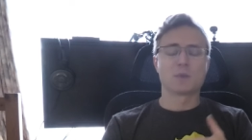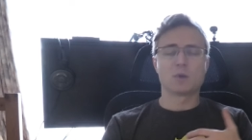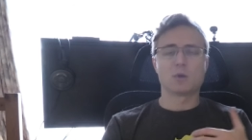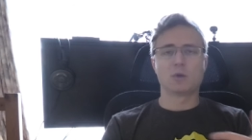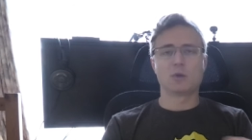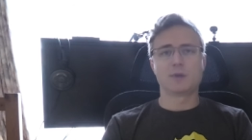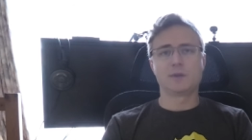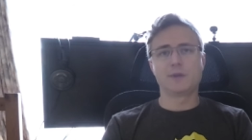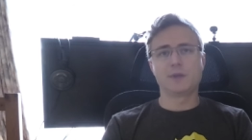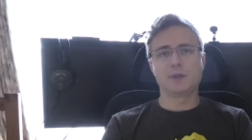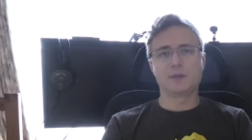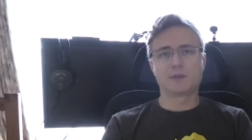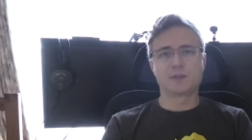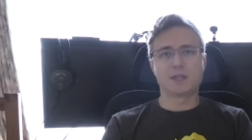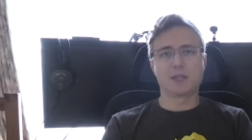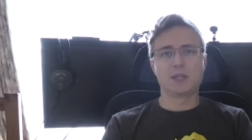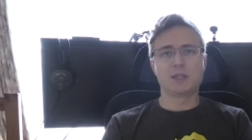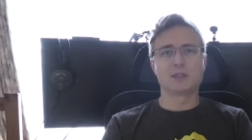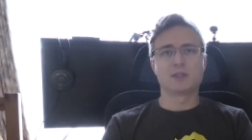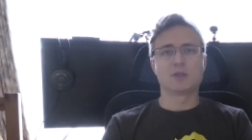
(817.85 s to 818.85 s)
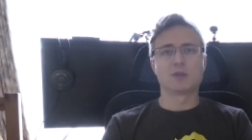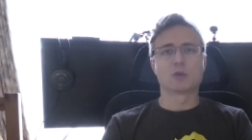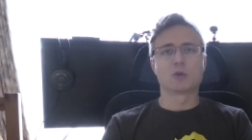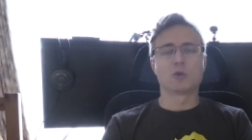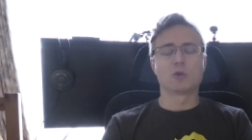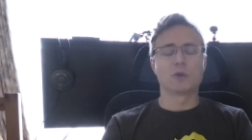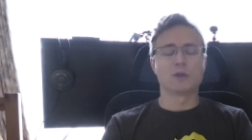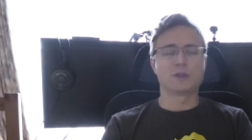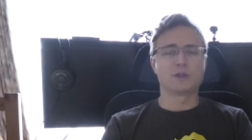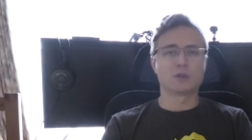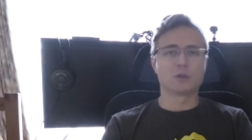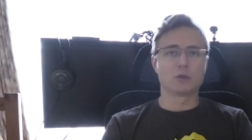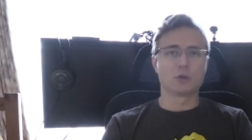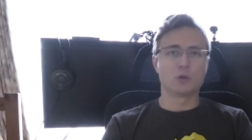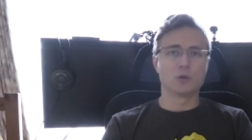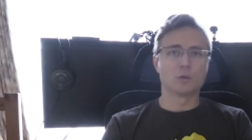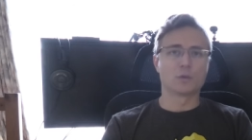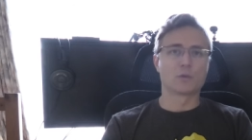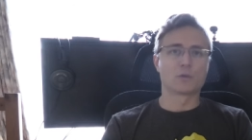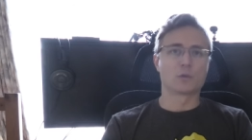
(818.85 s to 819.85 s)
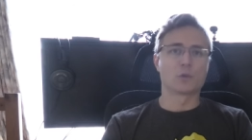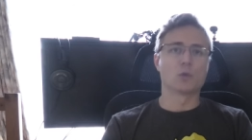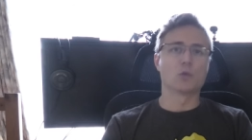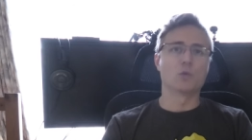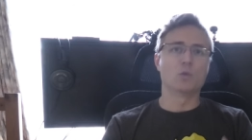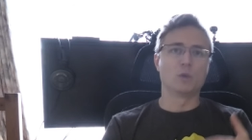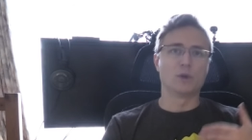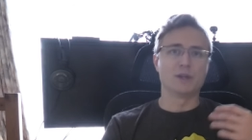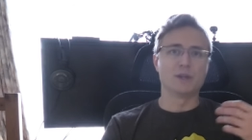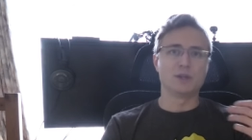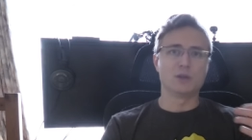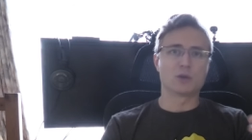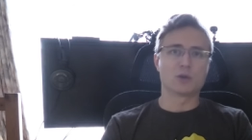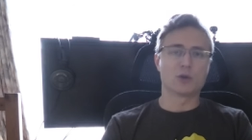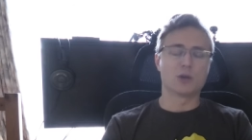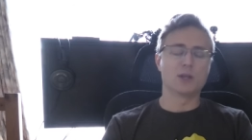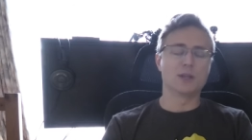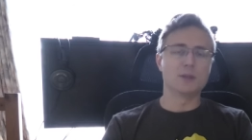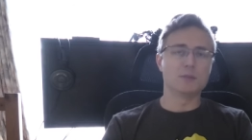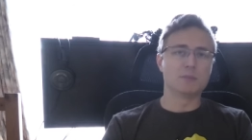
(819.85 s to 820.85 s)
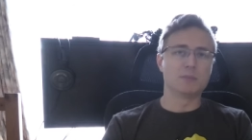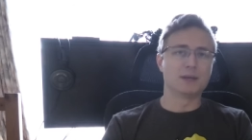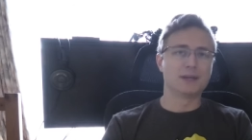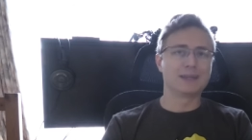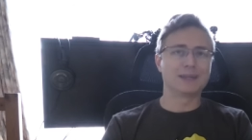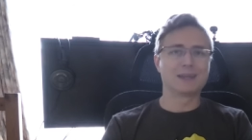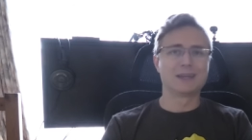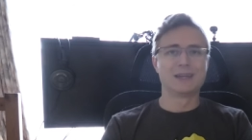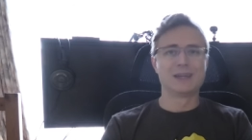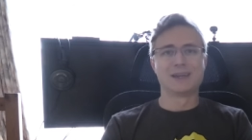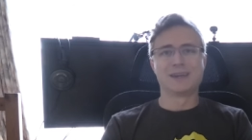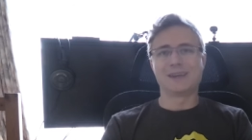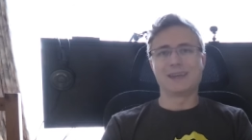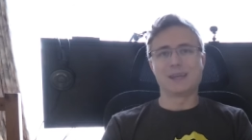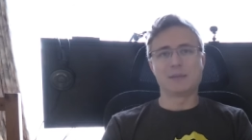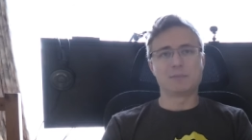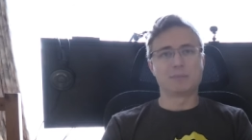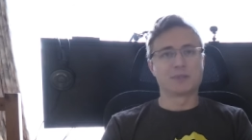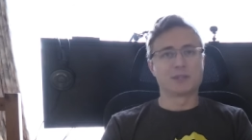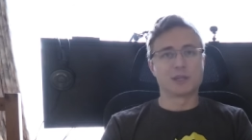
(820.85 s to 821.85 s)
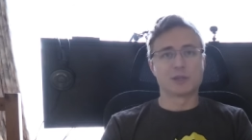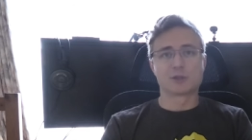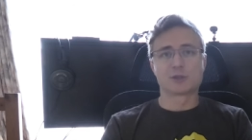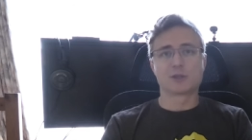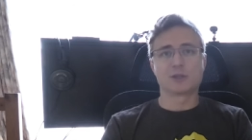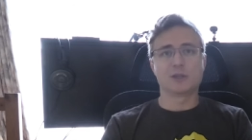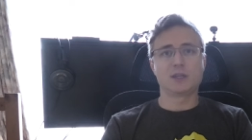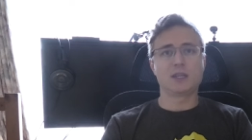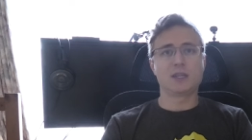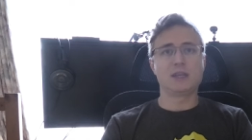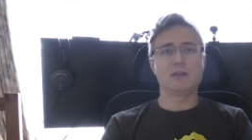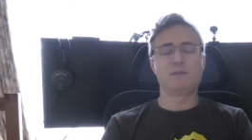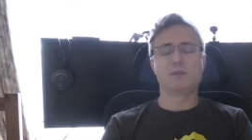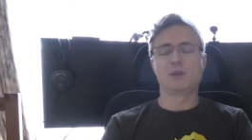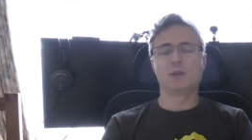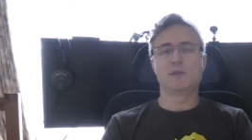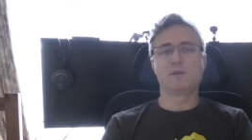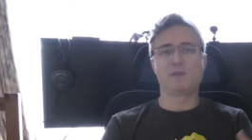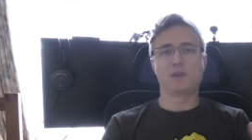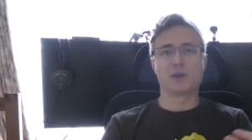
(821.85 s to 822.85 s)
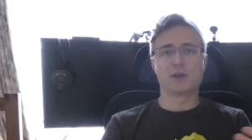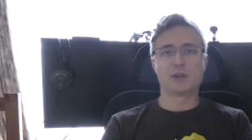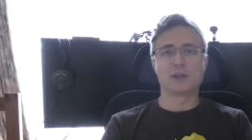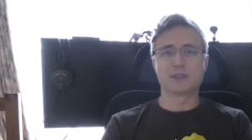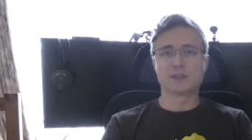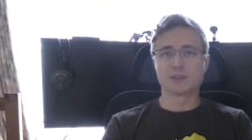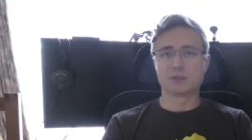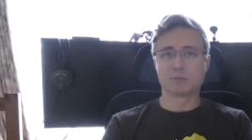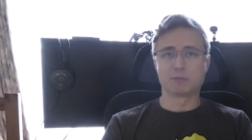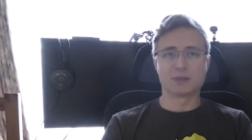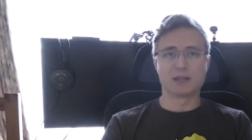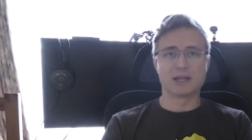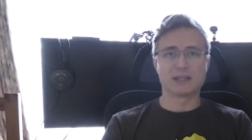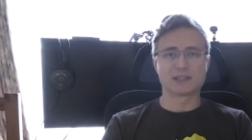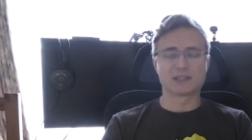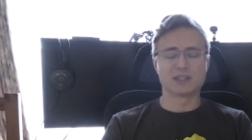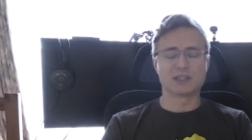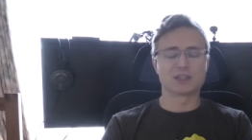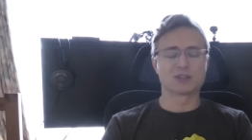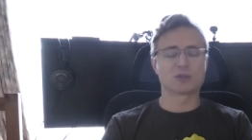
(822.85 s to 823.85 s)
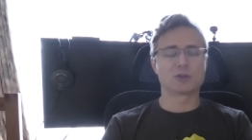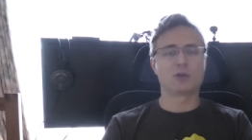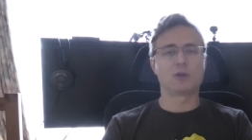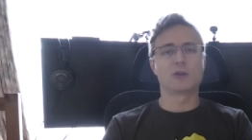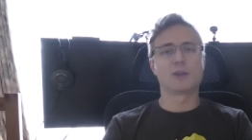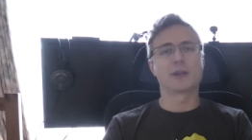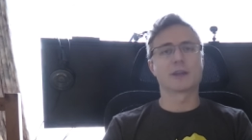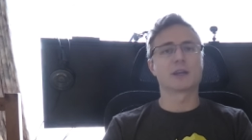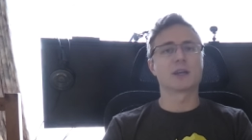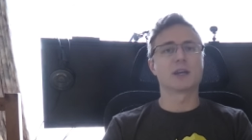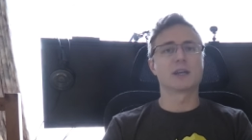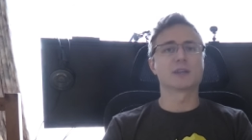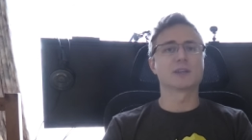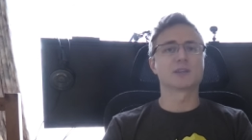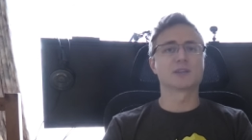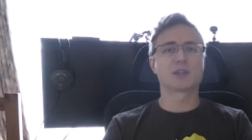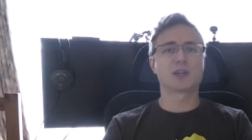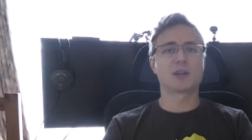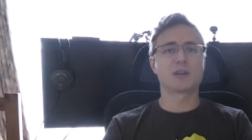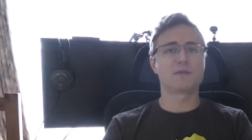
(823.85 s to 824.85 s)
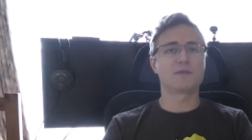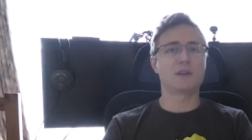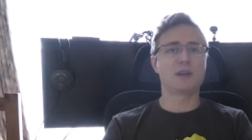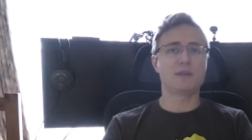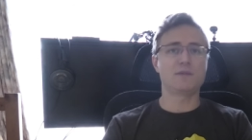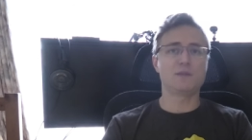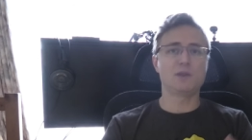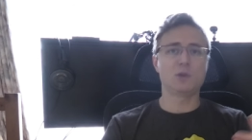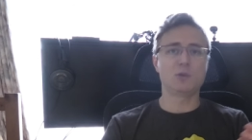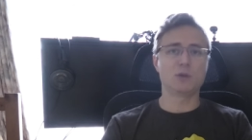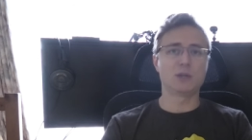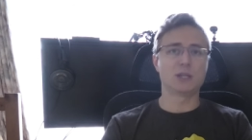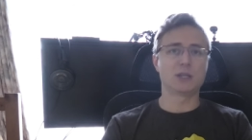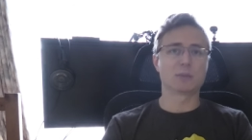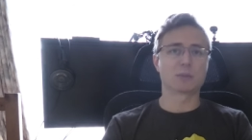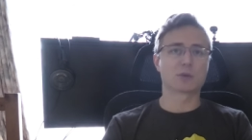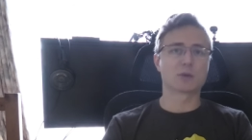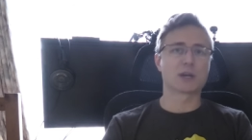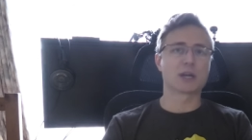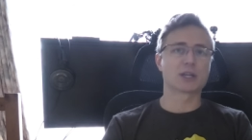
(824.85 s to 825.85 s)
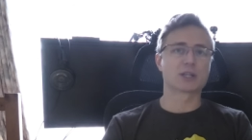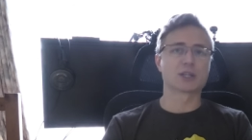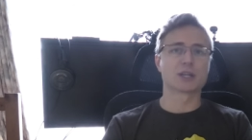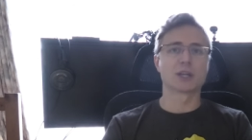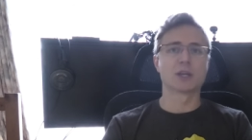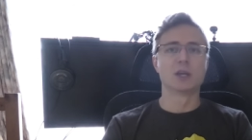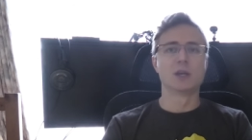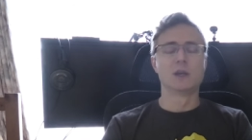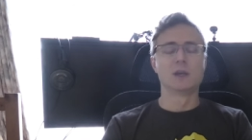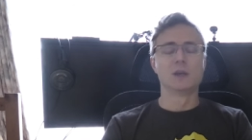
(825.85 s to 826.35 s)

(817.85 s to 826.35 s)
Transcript: All of these things you're going to go through when you're on the bike, and potentially even the fairings, the plastics, all that kind of stuff if you end up crashing,